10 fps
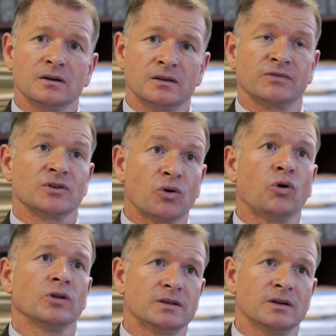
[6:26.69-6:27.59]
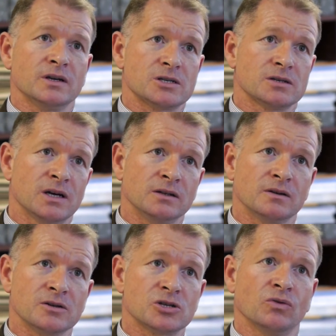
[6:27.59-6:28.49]
different qualities into
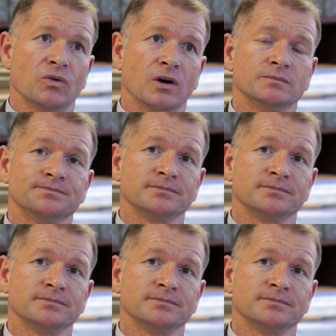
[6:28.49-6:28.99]
the store.